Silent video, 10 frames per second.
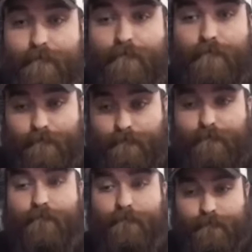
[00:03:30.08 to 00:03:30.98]

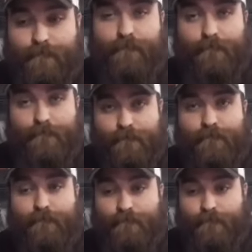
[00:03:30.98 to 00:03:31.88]

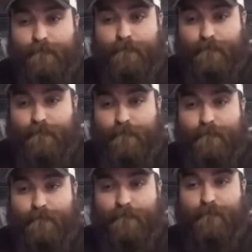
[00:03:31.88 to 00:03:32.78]

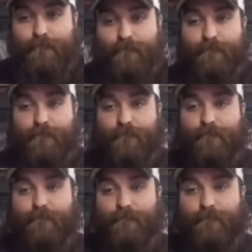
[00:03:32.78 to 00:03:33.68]

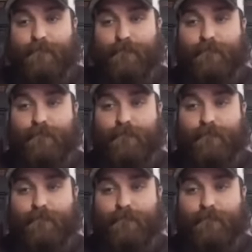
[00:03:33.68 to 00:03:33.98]
(silent)